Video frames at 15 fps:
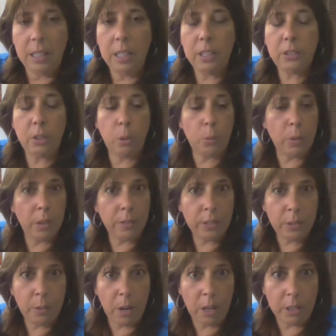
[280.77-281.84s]
So wherever
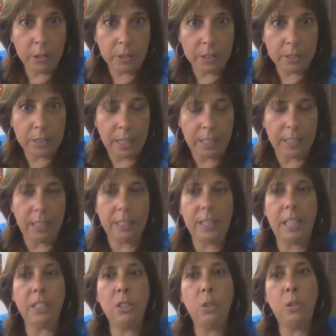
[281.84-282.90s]
you are, you can take it,
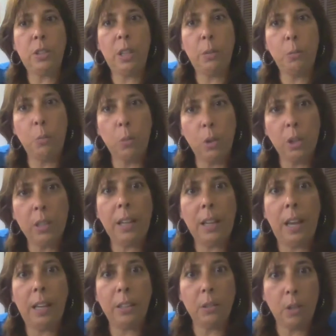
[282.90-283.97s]
and you can work
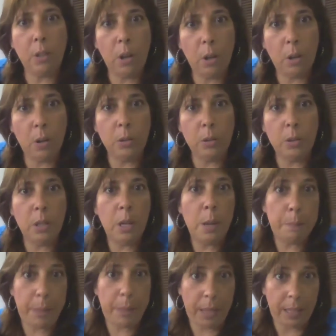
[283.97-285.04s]
at your own
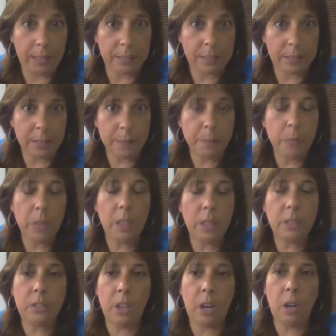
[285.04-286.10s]
pace.
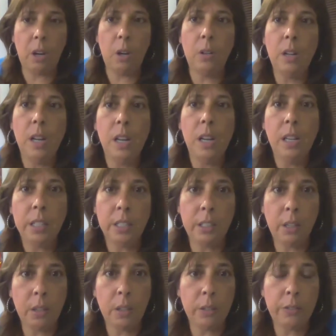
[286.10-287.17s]
So,
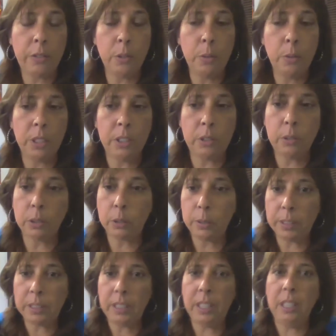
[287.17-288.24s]
if you want to do it
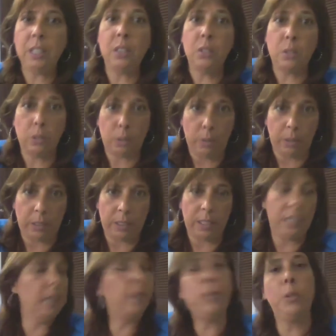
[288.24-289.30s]
quickly, you do it quickly.
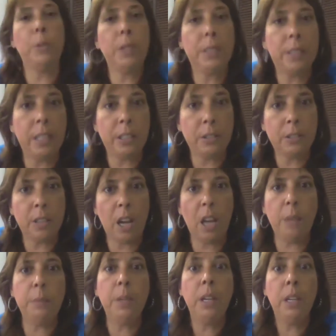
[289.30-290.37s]
If you want to take your
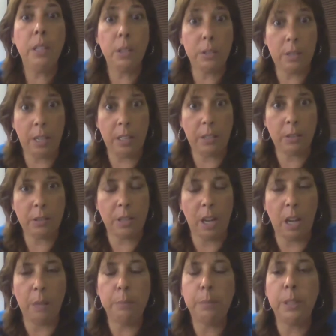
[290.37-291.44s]
time, you take your
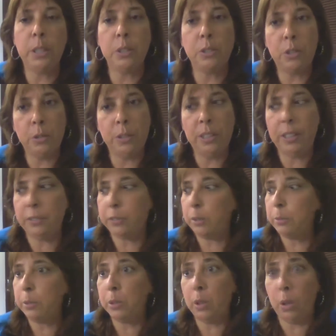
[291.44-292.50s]
time. But you're doing it
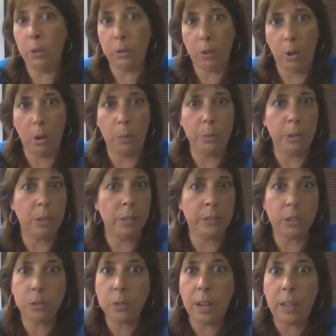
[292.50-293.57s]
from your own home. You don't have
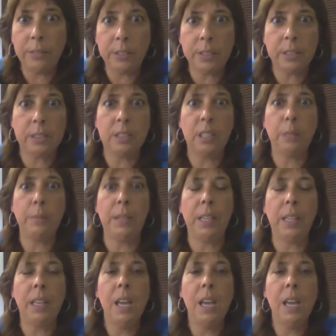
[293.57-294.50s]
to travel to see me.